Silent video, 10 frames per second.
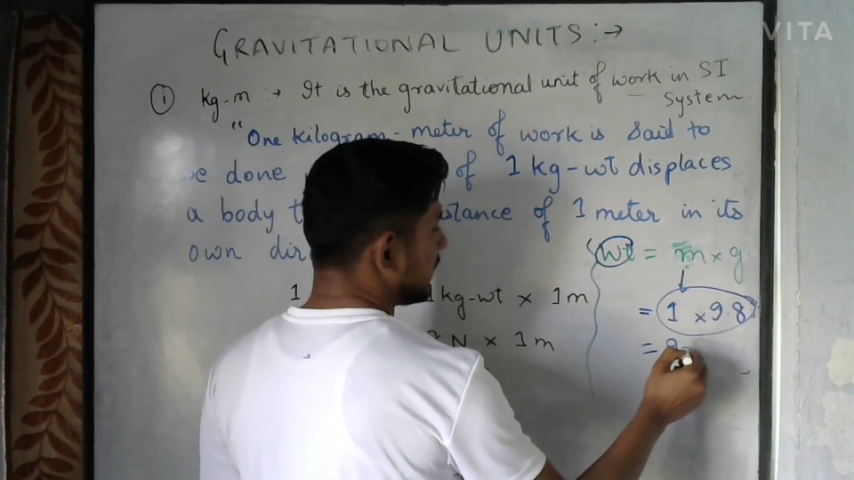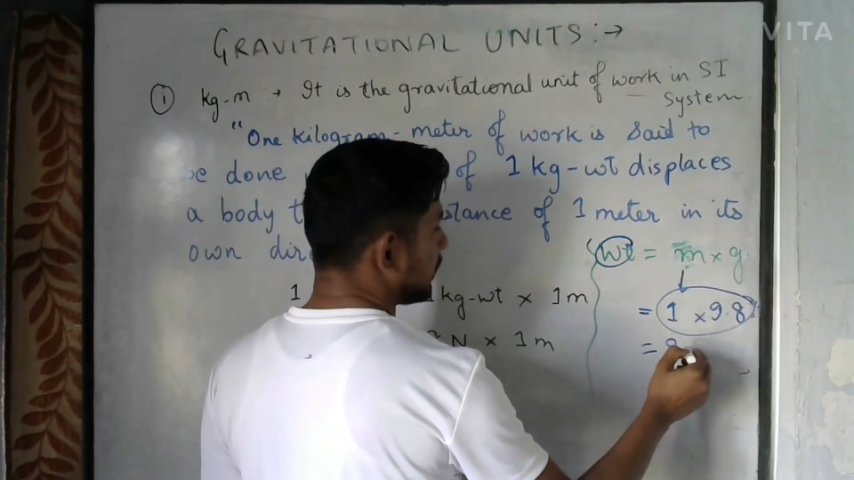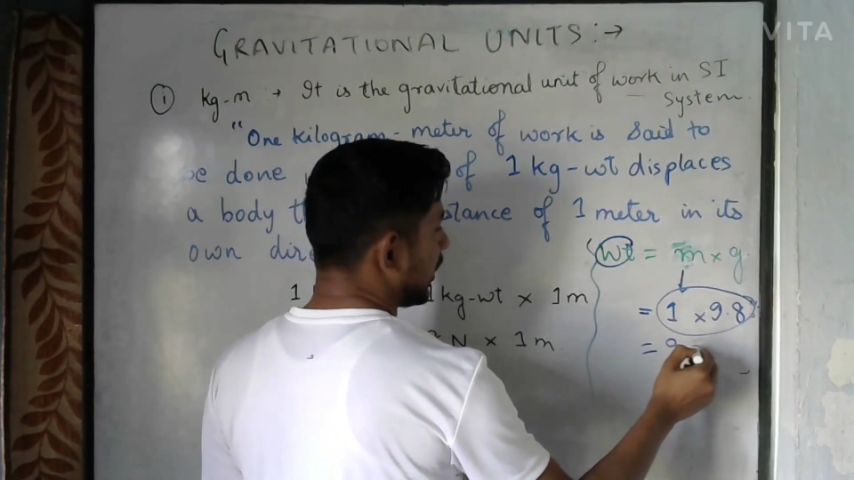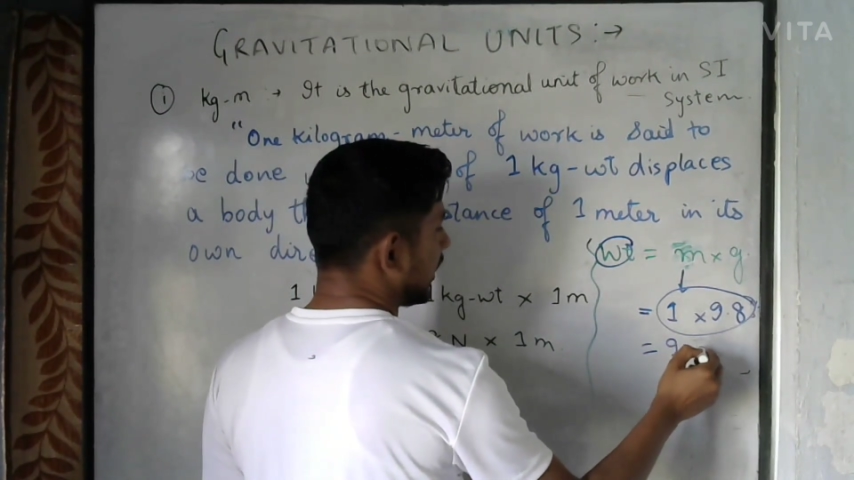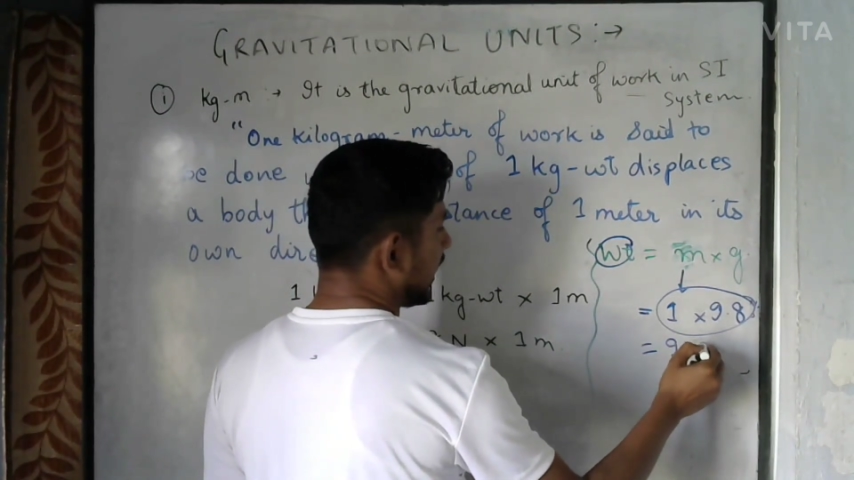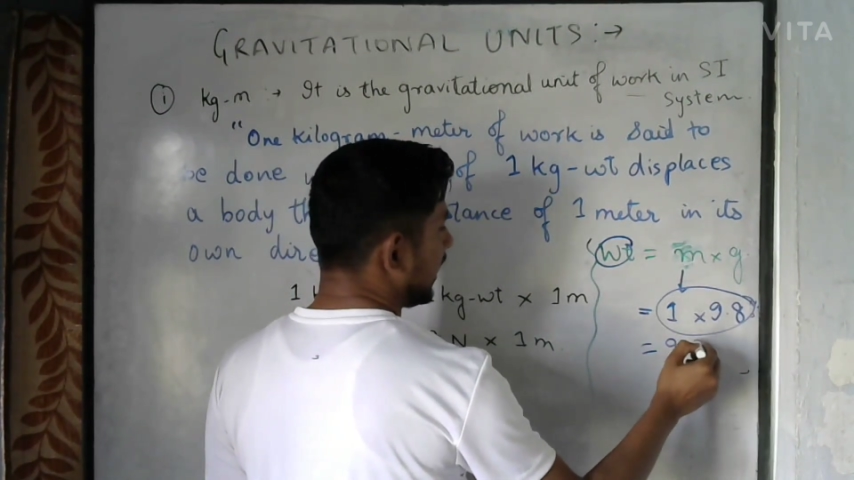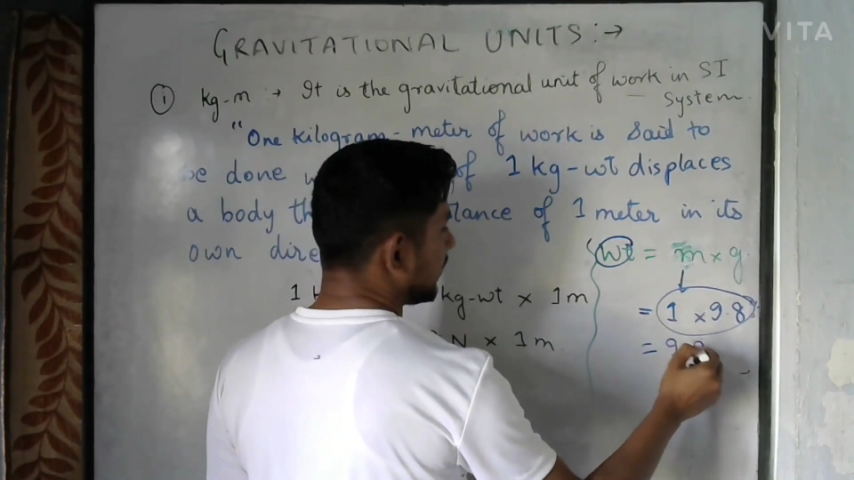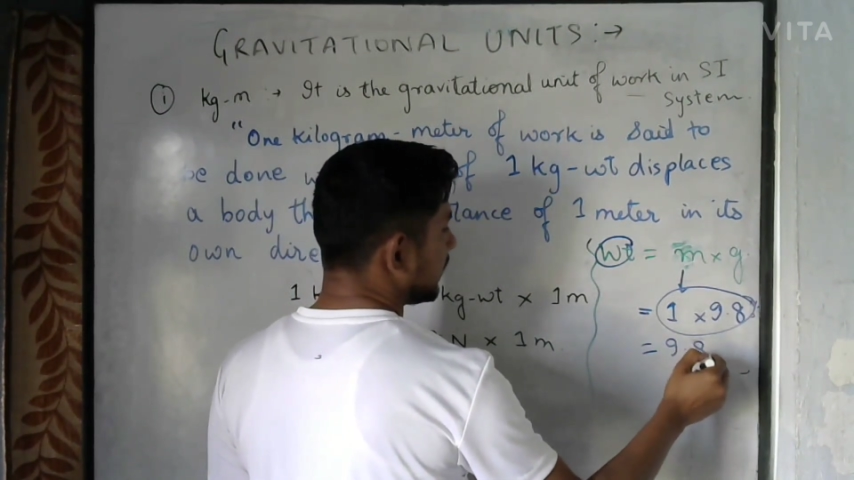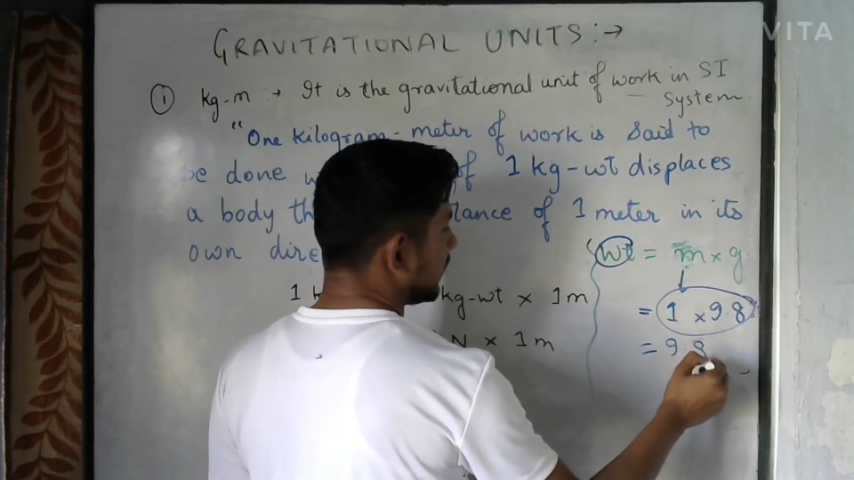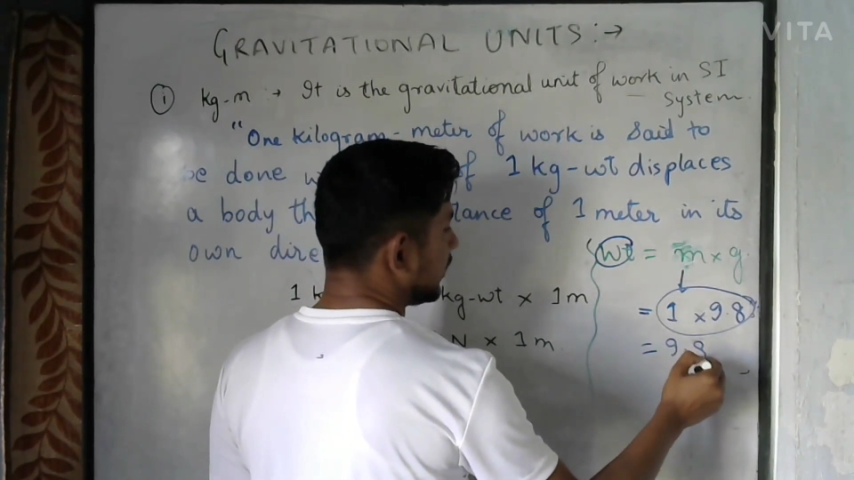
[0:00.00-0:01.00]

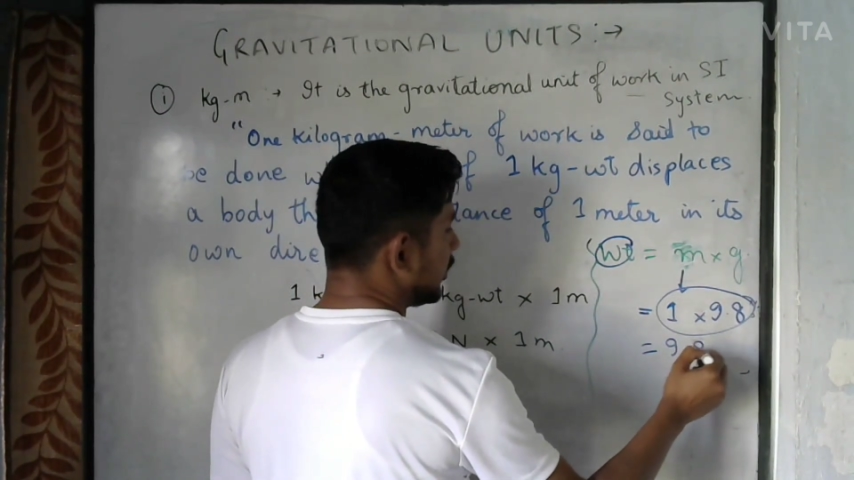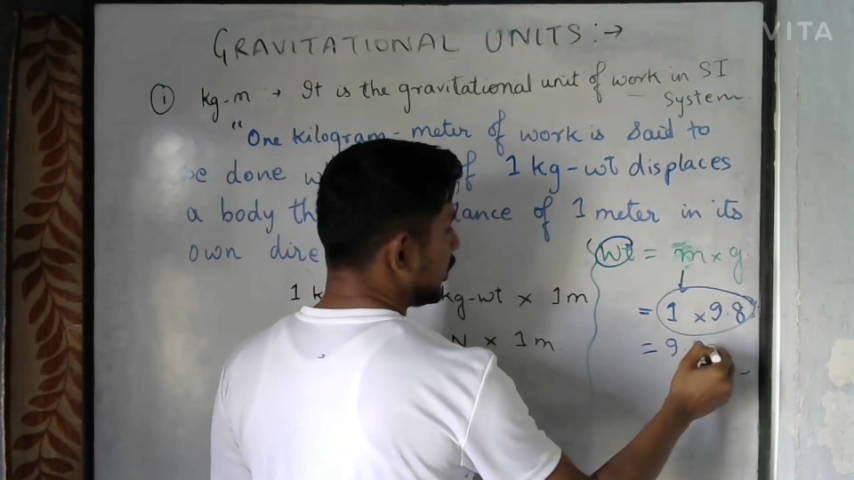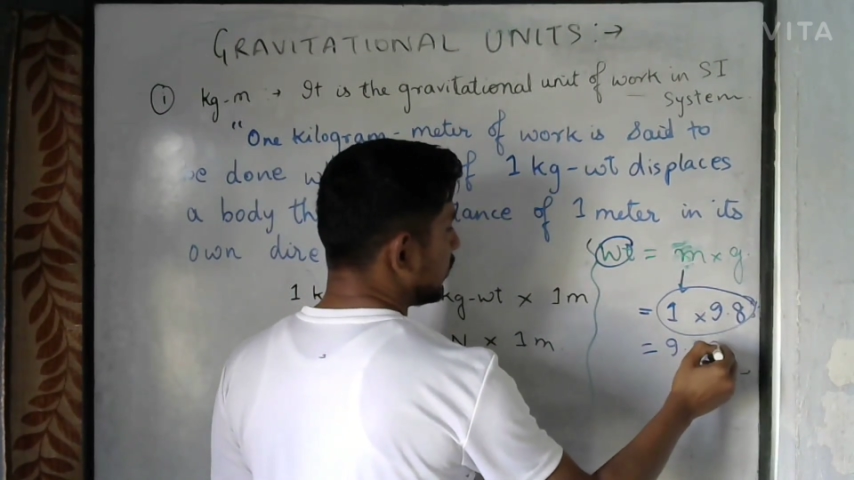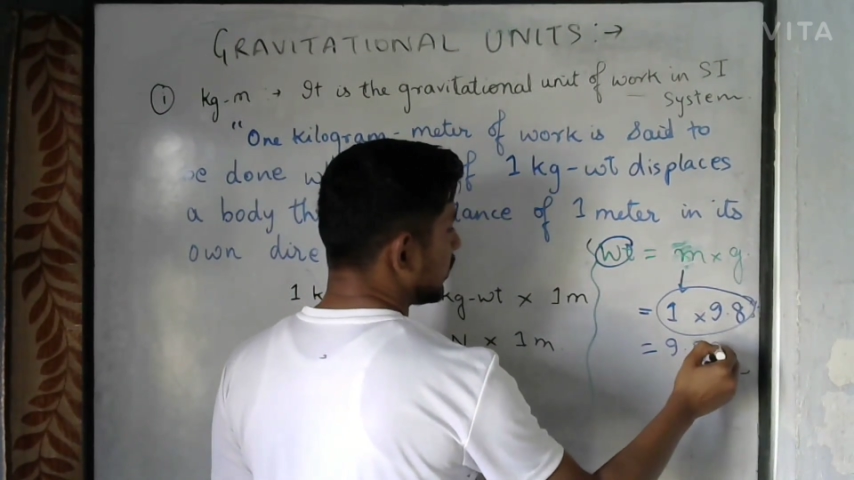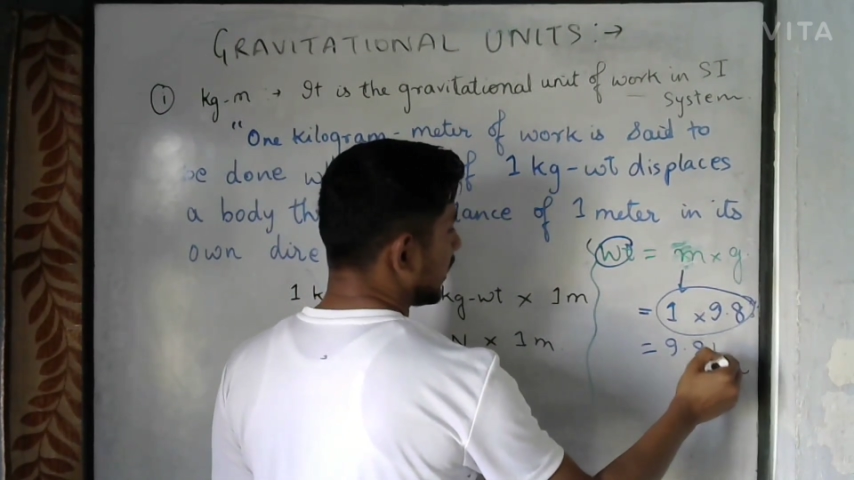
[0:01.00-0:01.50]
Newton, right?